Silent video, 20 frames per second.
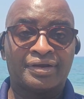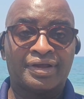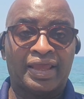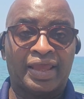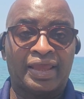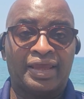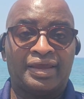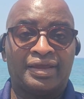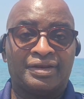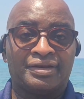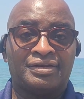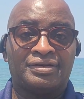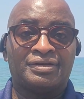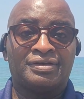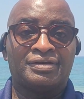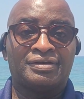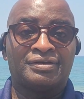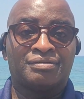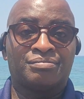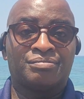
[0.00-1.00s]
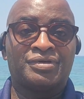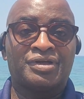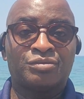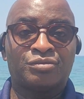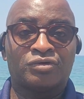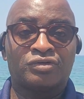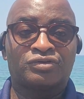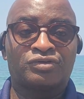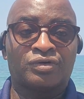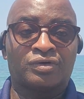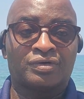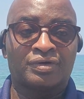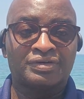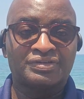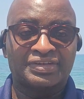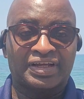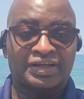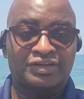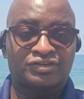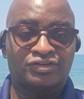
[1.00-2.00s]
and be able to
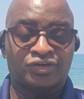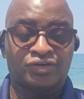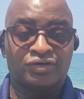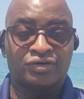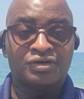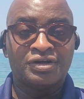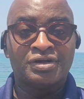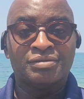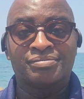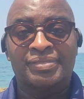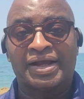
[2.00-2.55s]
contact you.